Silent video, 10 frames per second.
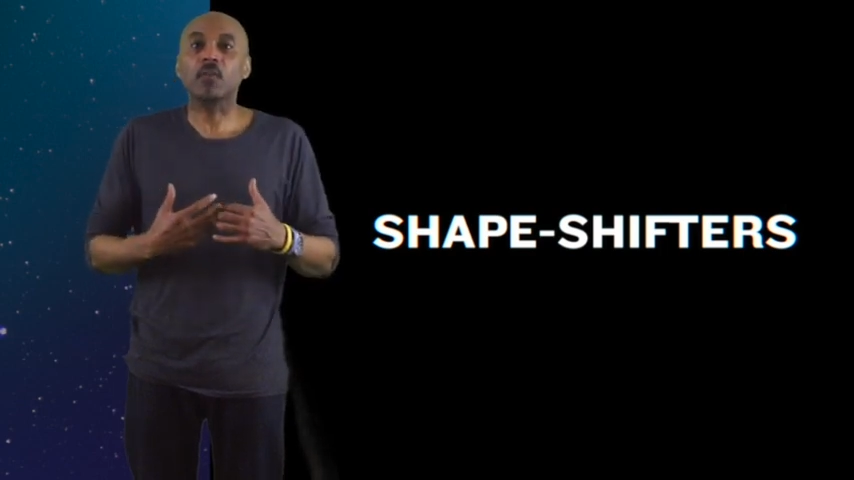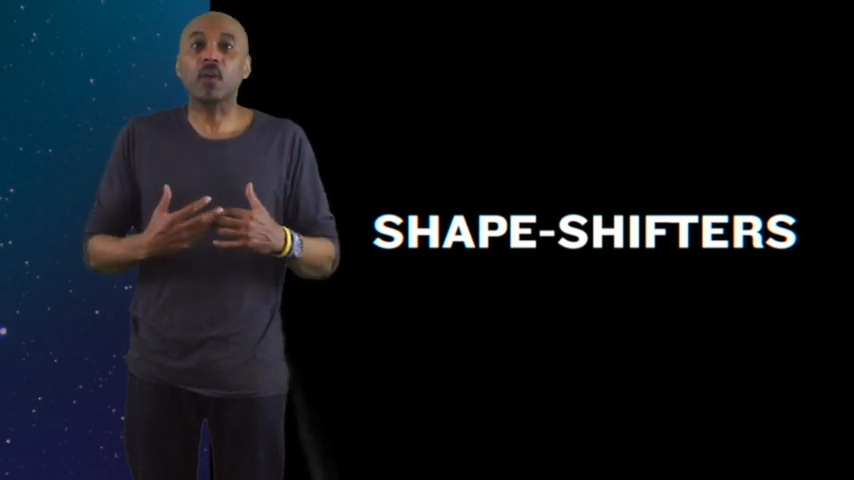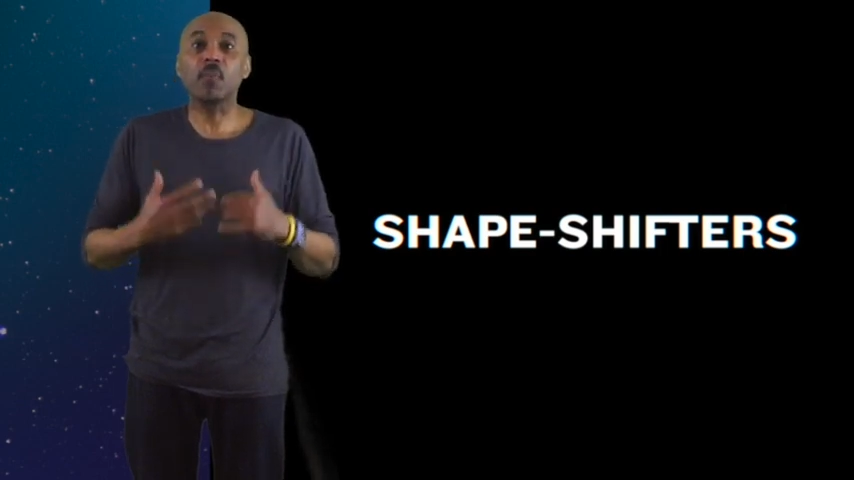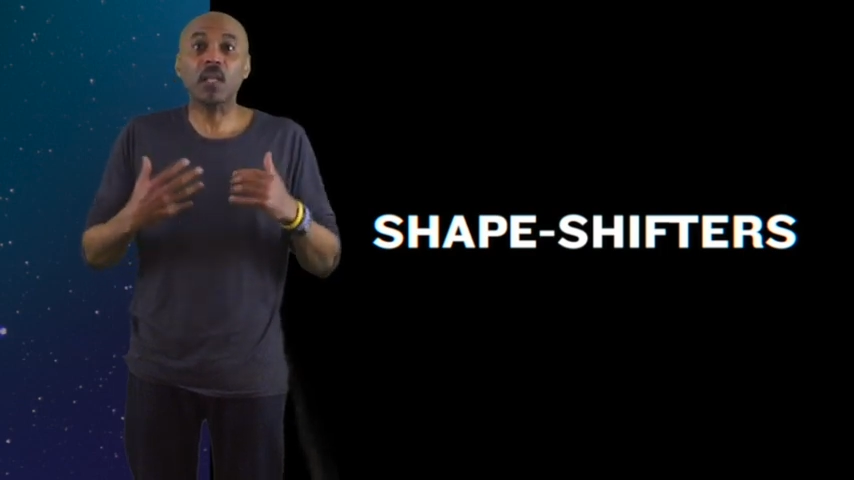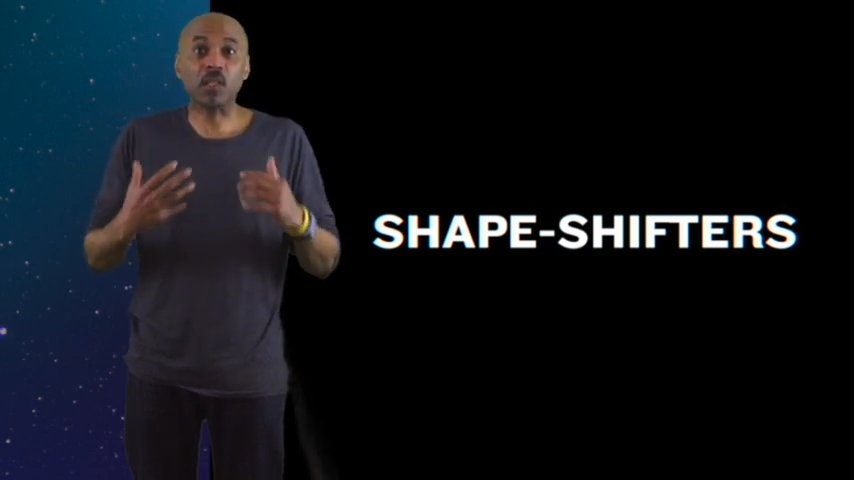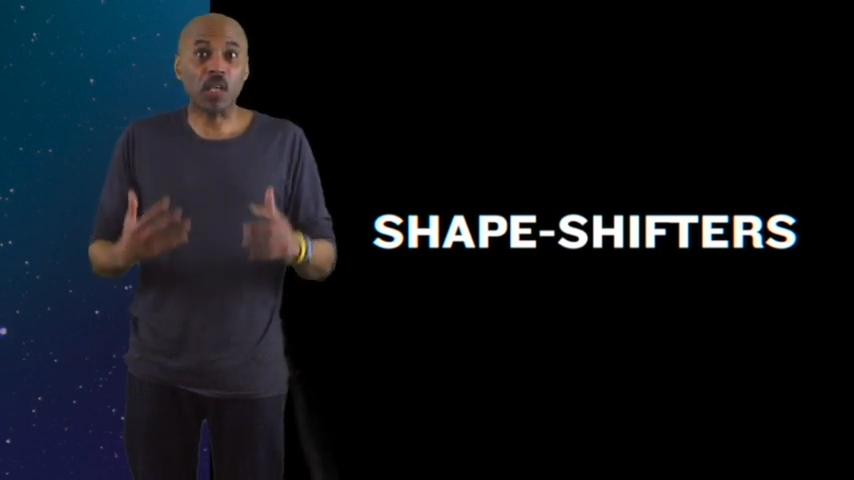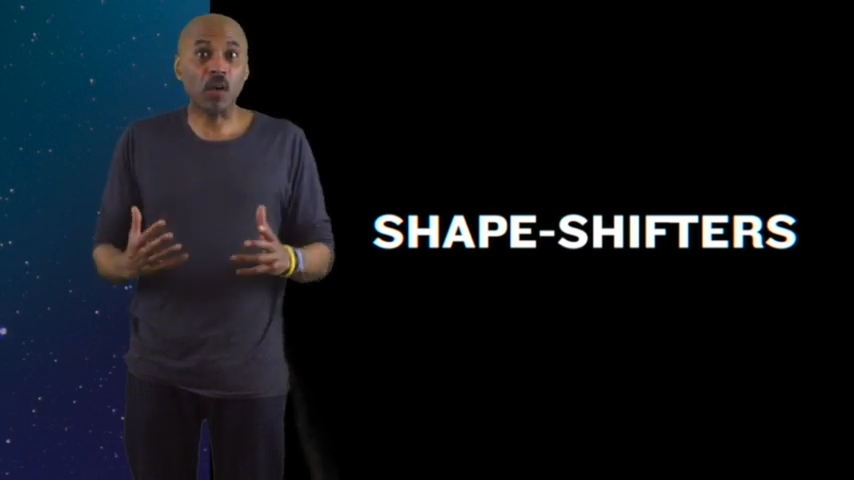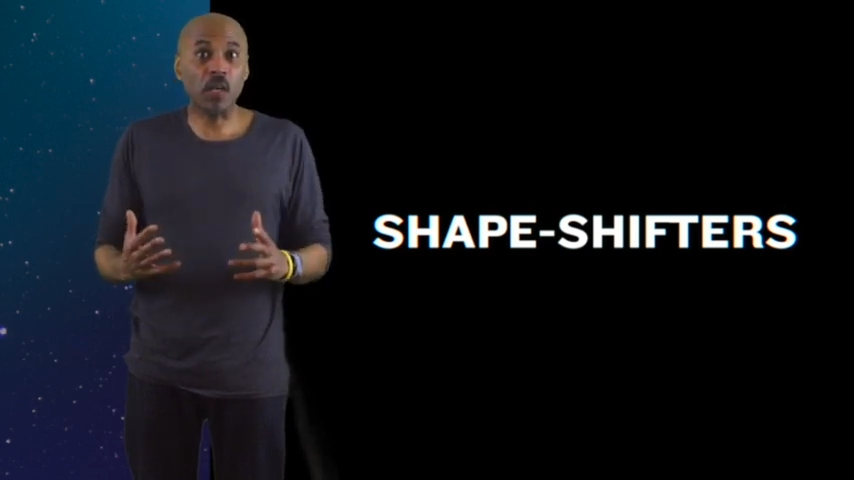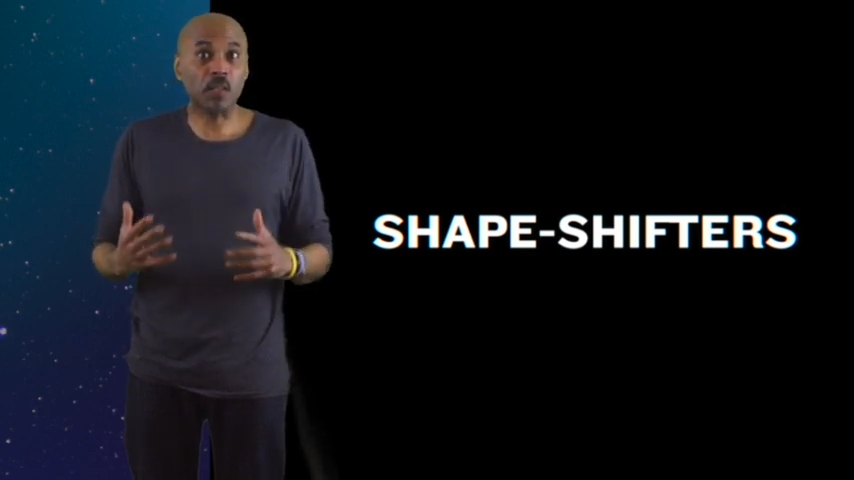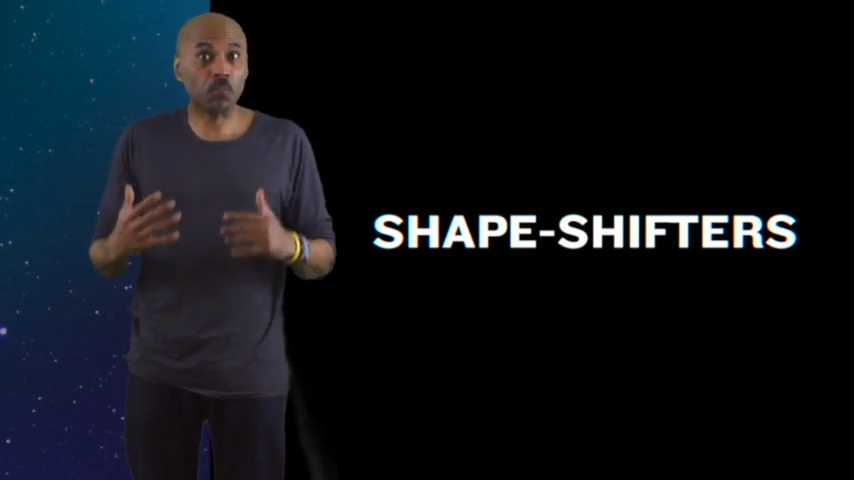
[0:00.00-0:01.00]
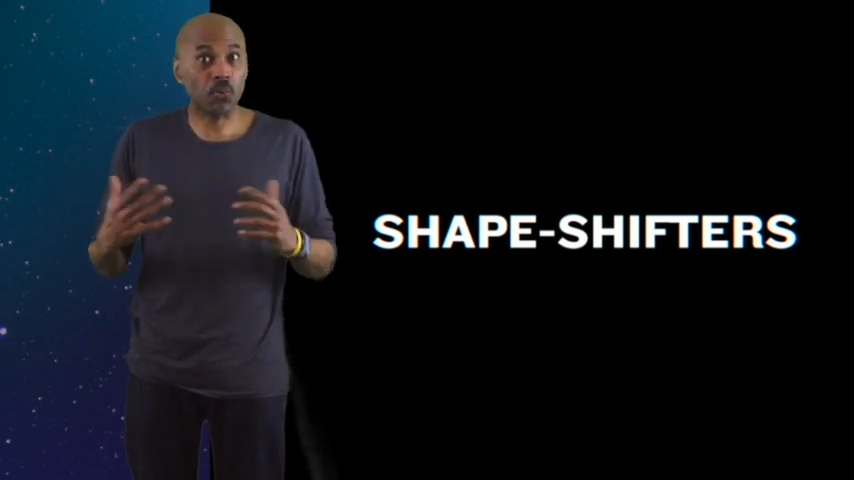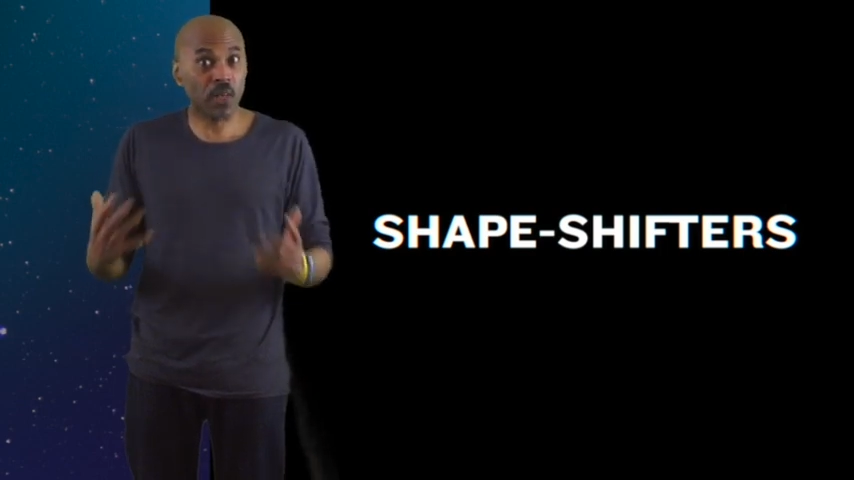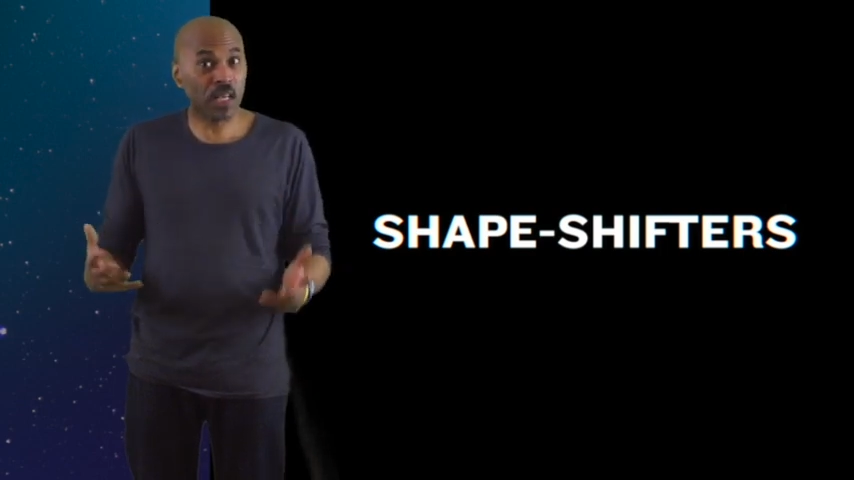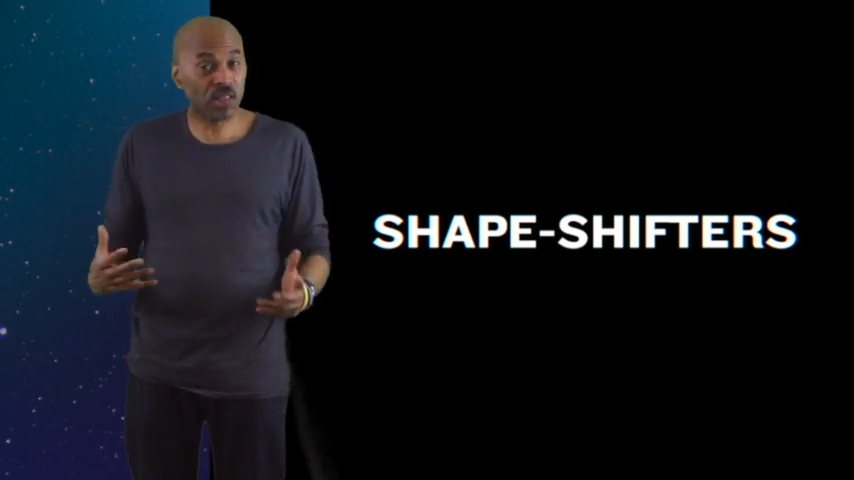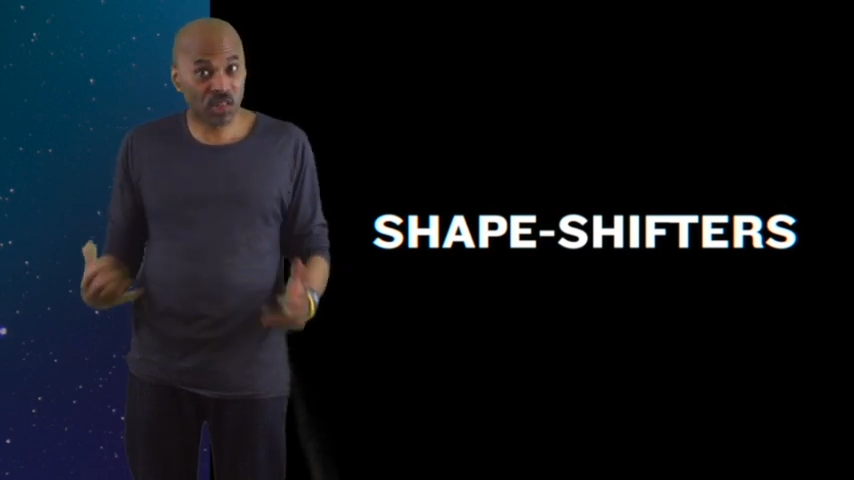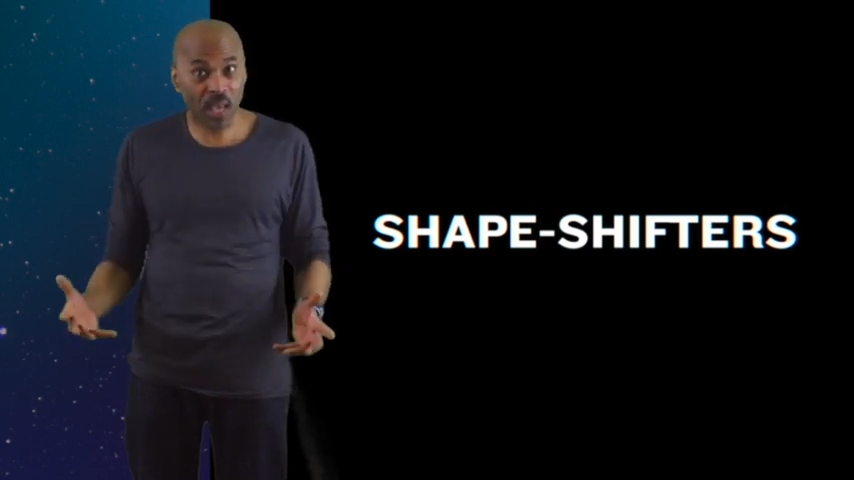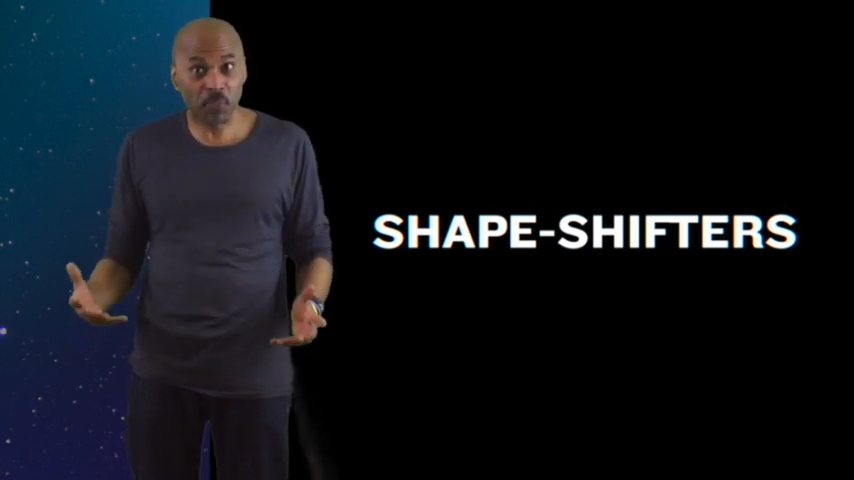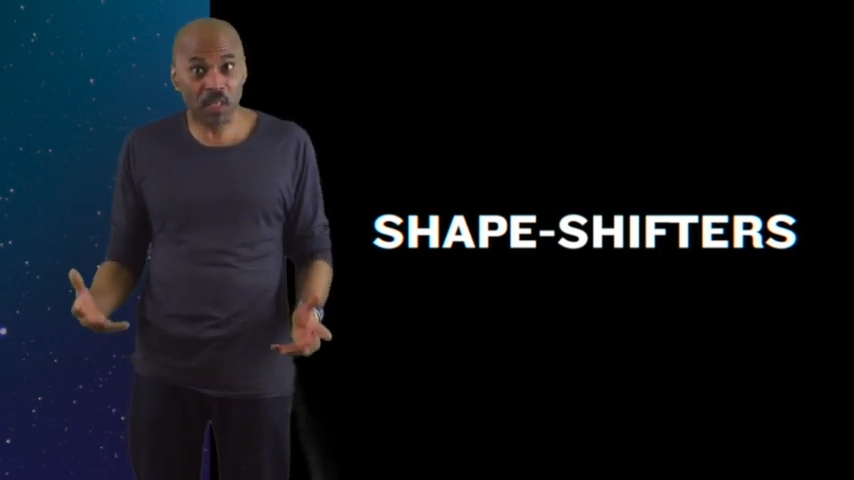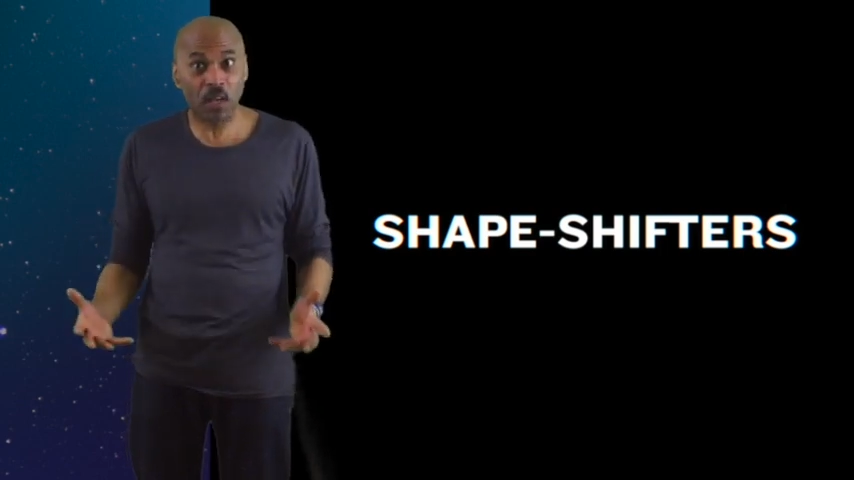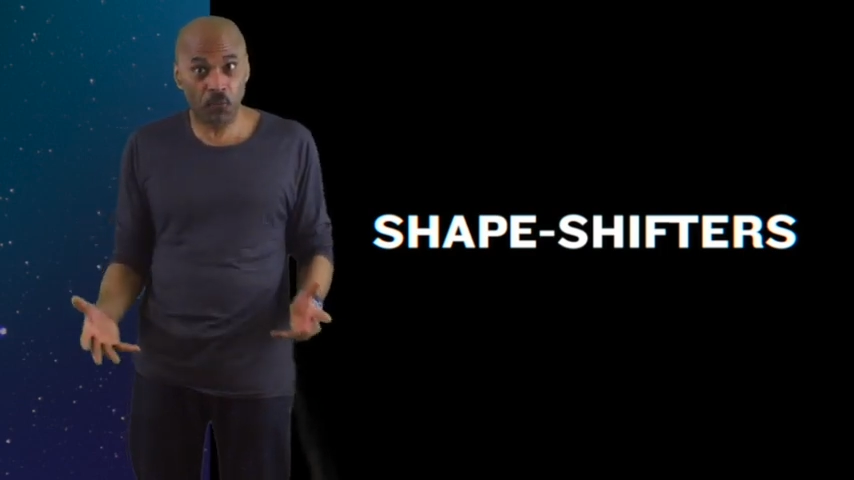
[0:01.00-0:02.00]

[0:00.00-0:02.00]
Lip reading: the military is pretty accepting